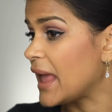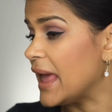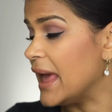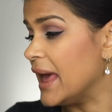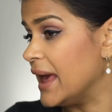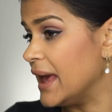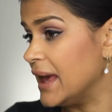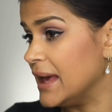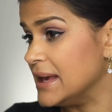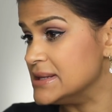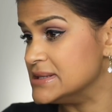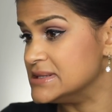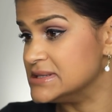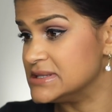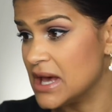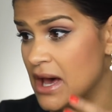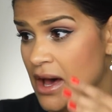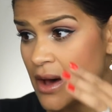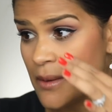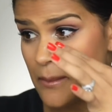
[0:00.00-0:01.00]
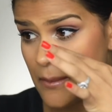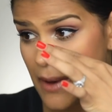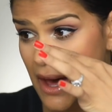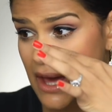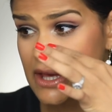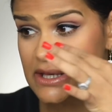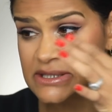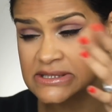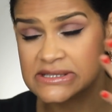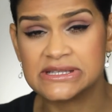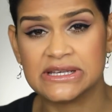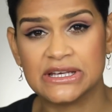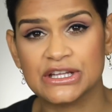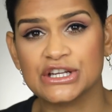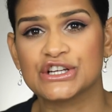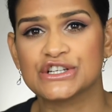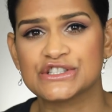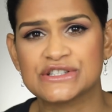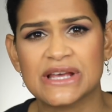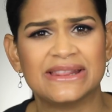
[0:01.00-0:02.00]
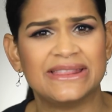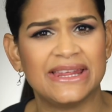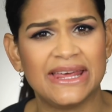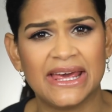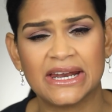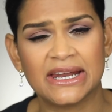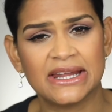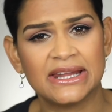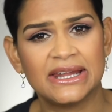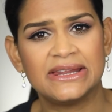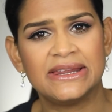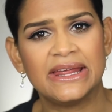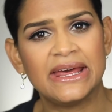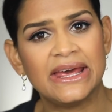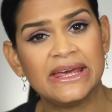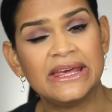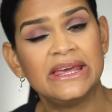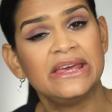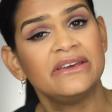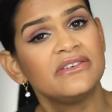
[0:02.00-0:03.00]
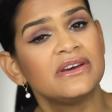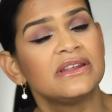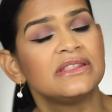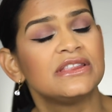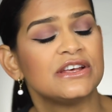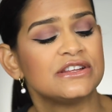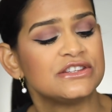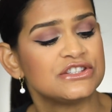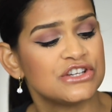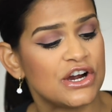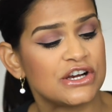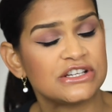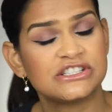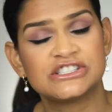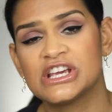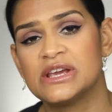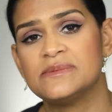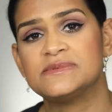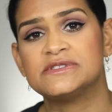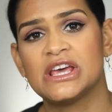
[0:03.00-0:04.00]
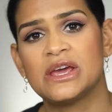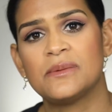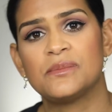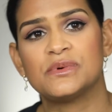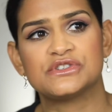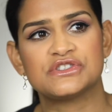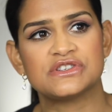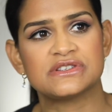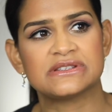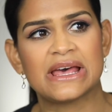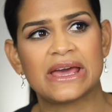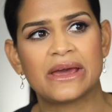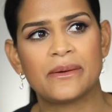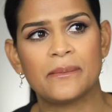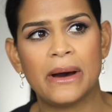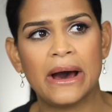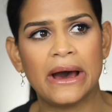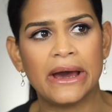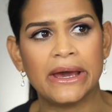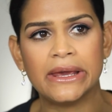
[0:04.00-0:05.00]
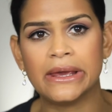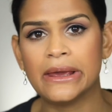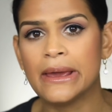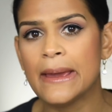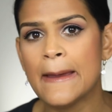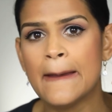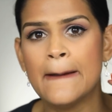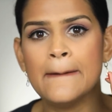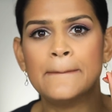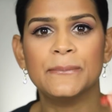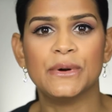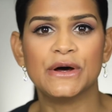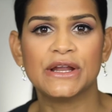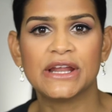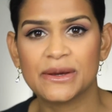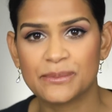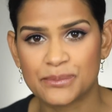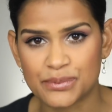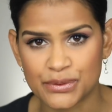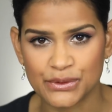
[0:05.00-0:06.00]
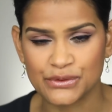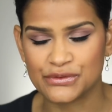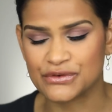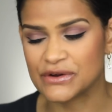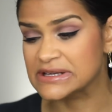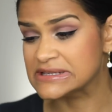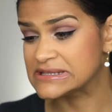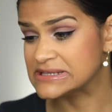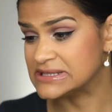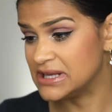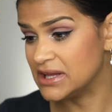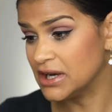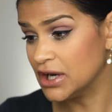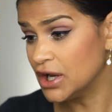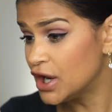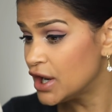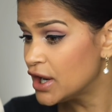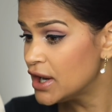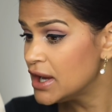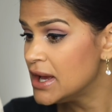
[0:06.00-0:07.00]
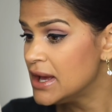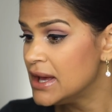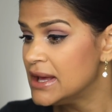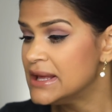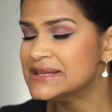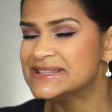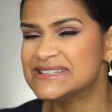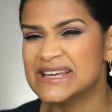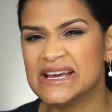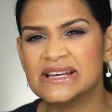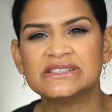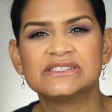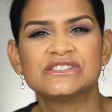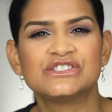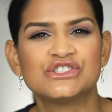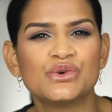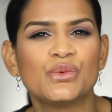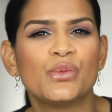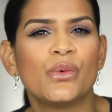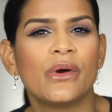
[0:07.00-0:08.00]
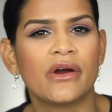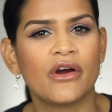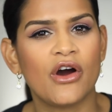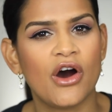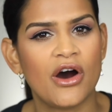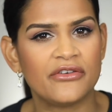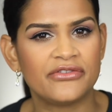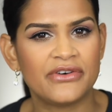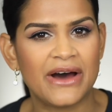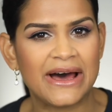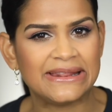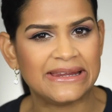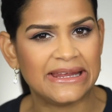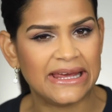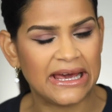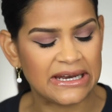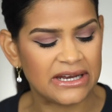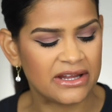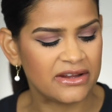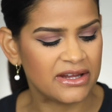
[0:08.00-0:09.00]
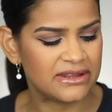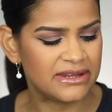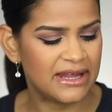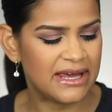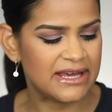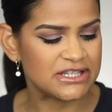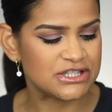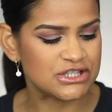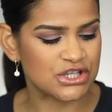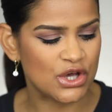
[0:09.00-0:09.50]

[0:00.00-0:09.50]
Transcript: And my concealers at the end of the day, even the Tarte Shape Tape, which is like my bulletproof concealer, tends to wear off at the end of the day.